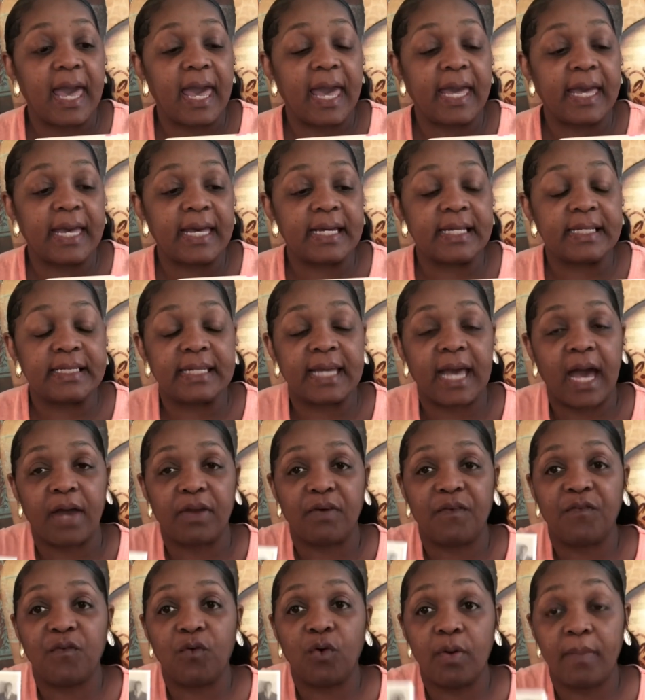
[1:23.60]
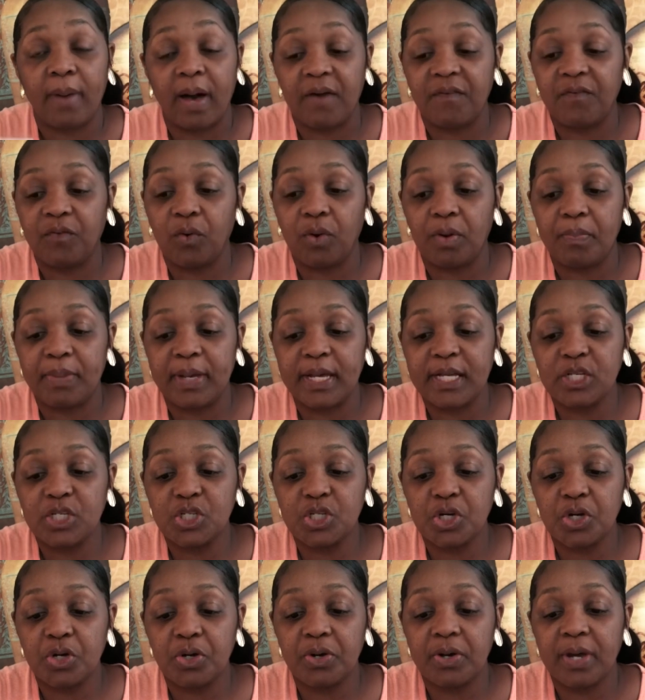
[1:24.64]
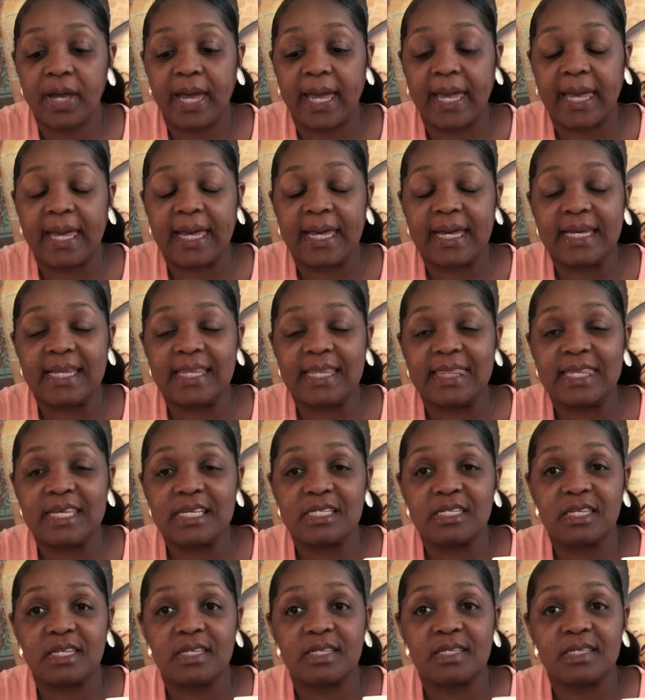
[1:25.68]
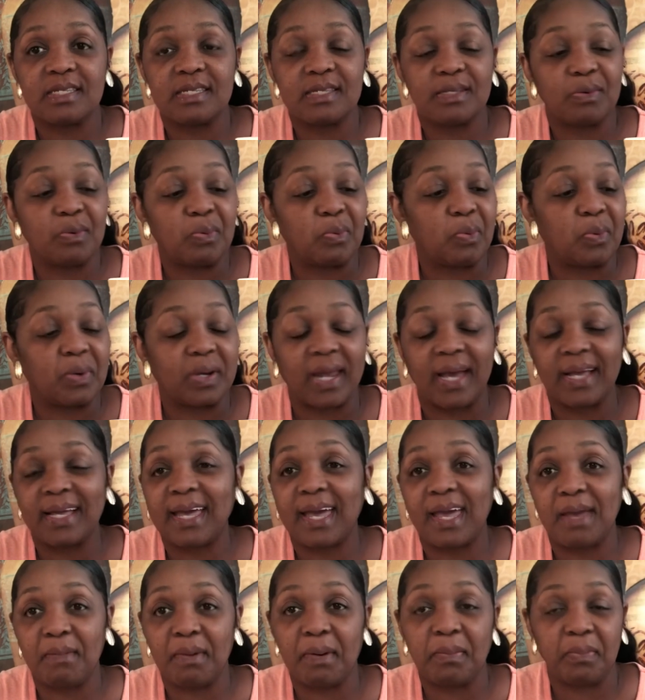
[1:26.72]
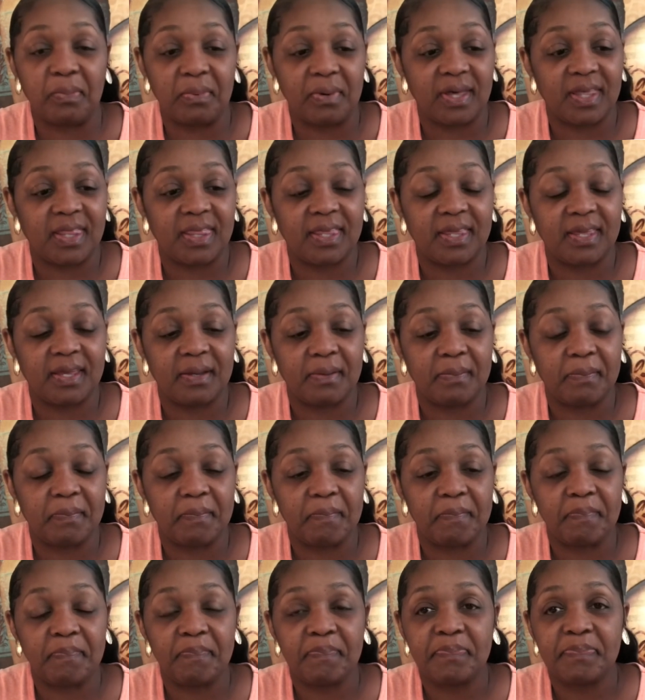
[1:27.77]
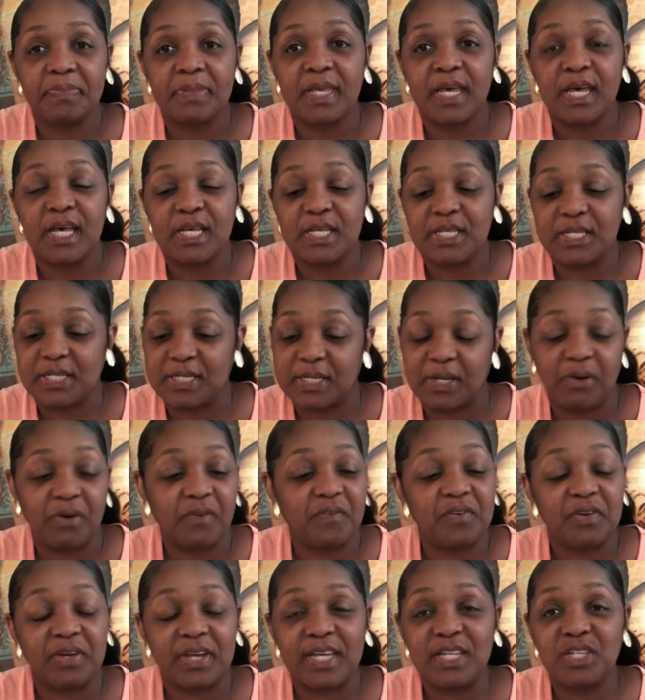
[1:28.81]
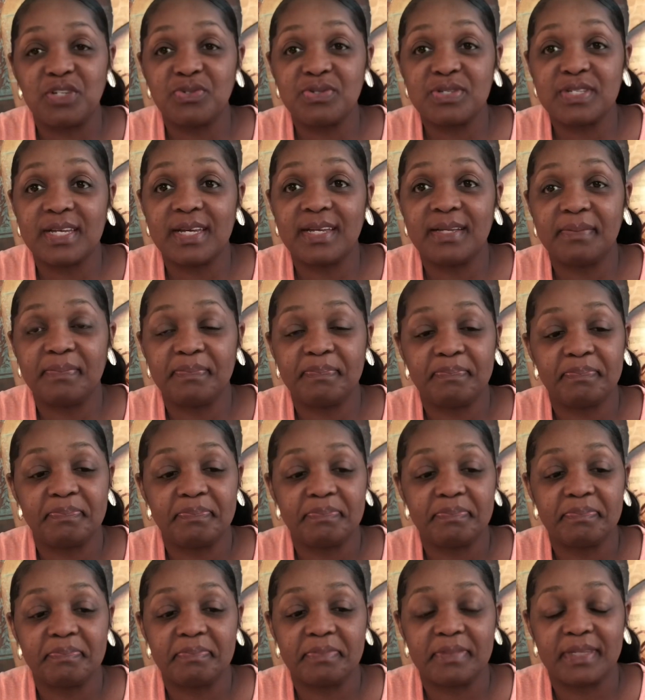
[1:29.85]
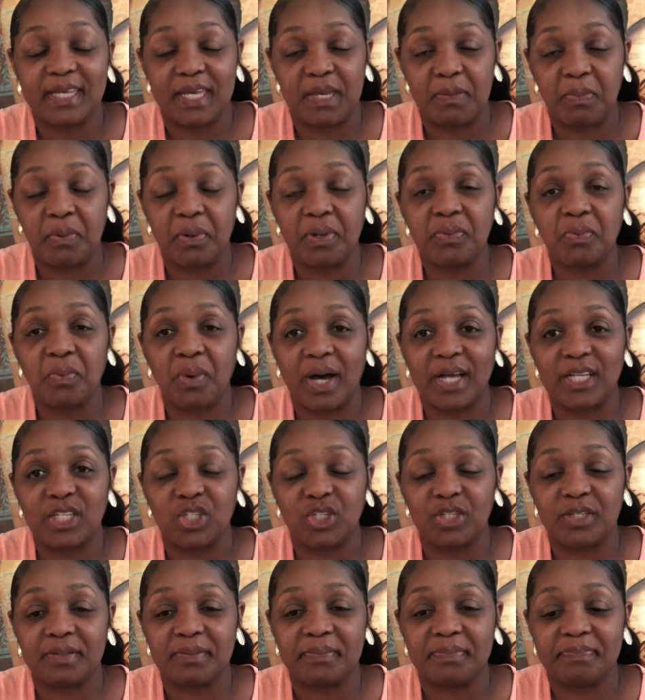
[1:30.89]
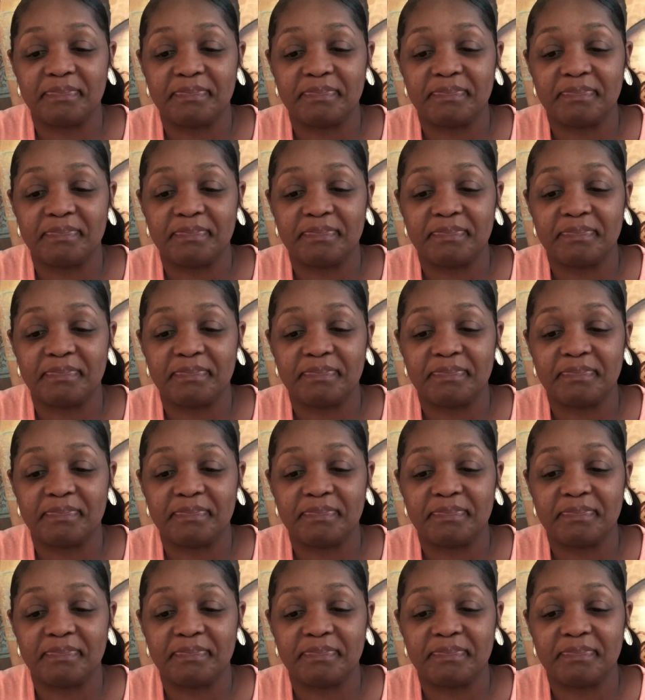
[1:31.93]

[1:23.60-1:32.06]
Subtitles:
and got a 4x4 picture, and this is what I came up with. So if you're interested, keep on watching.